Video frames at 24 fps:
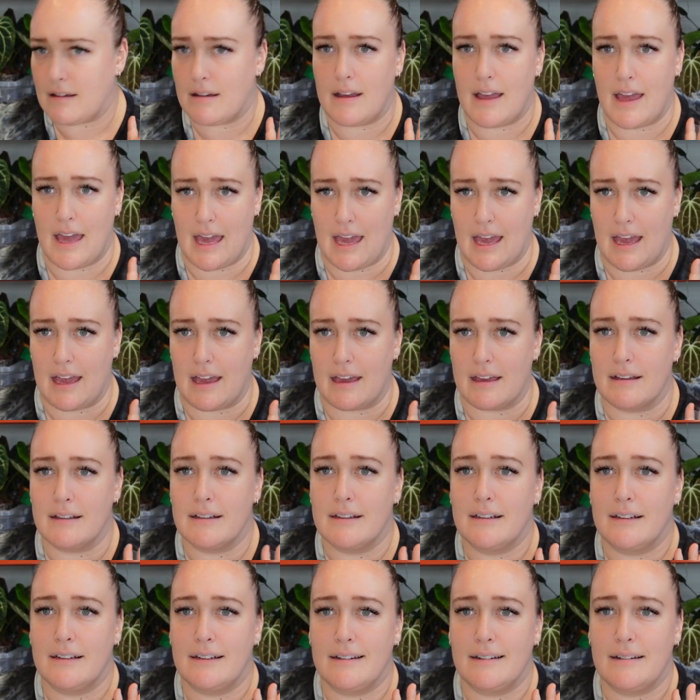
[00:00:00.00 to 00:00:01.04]
a
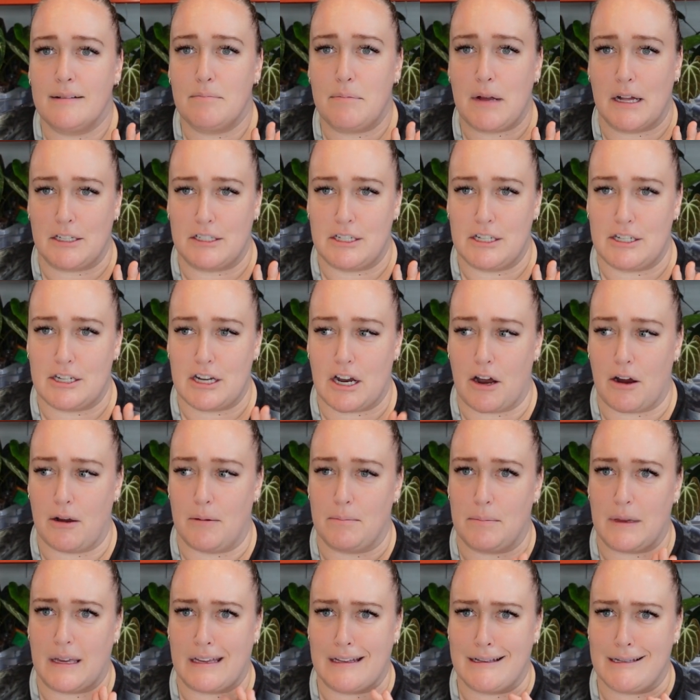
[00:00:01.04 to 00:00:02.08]
peltigerum
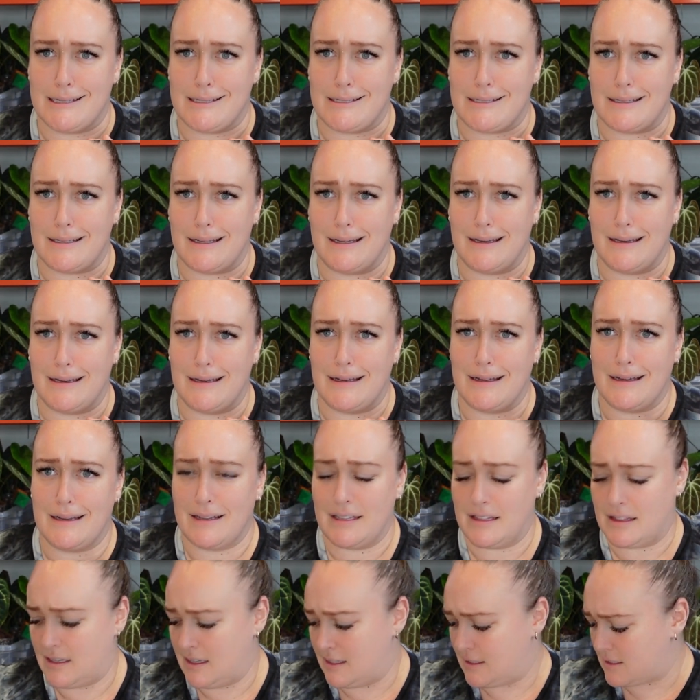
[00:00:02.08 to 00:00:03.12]
because
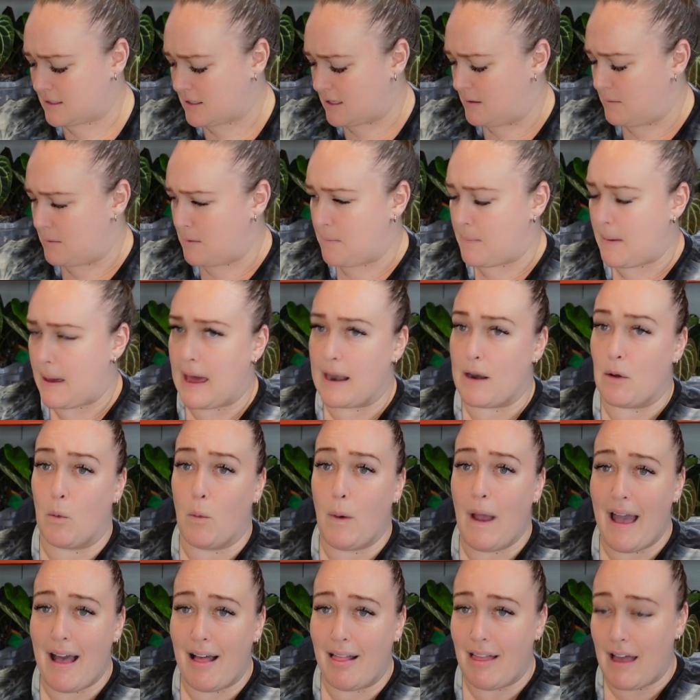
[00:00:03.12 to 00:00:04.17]
it's gonna be bad.
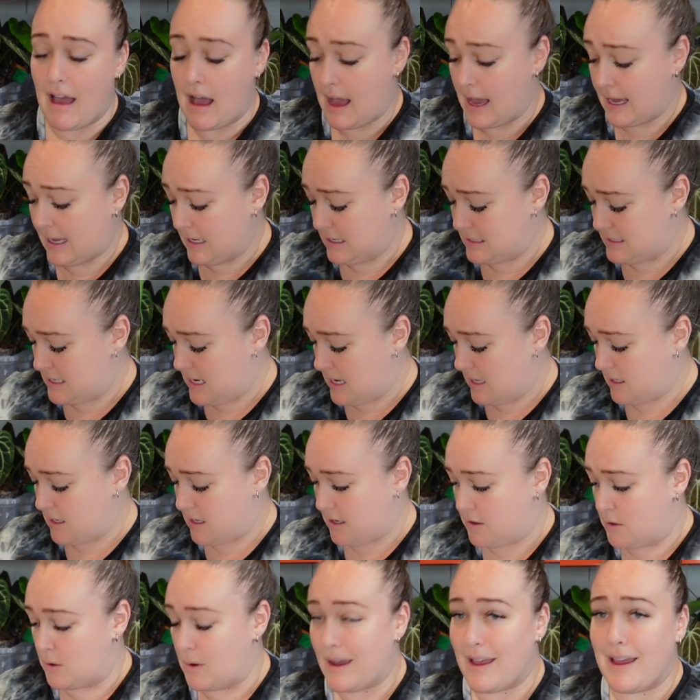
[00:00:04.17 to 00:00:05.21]
Well, I can tell
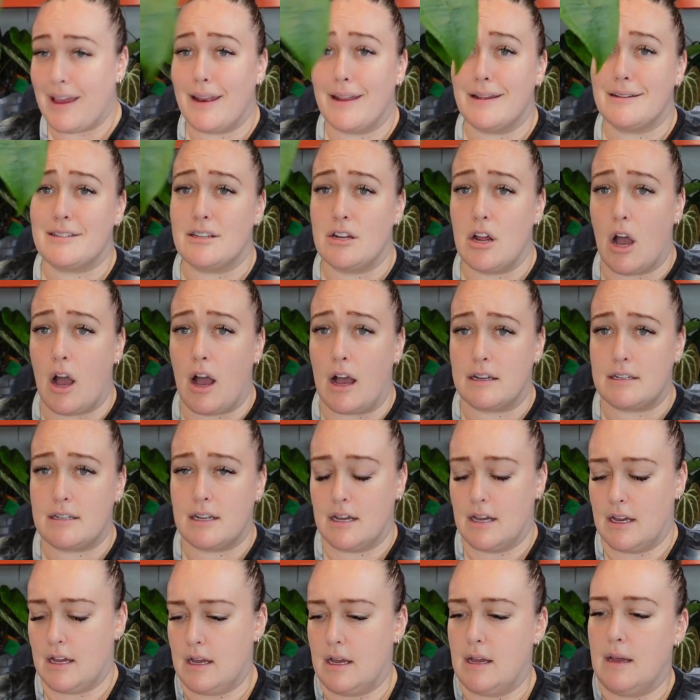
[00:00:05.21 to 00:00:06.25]
you it is not,
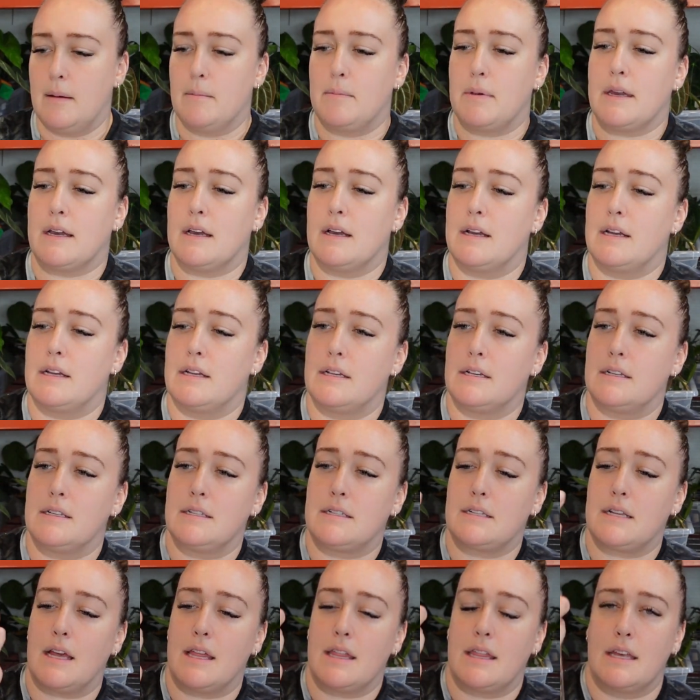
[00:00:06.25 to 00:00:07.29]

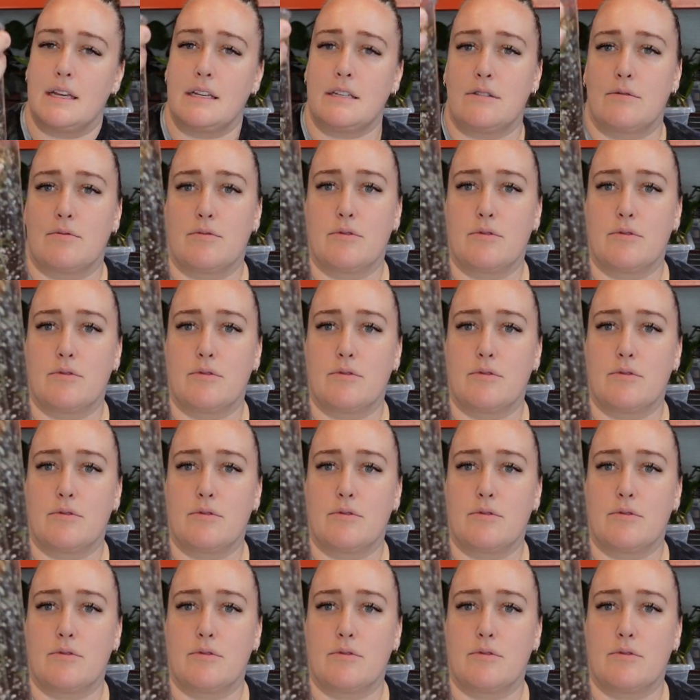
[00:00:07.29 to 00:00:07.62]
because this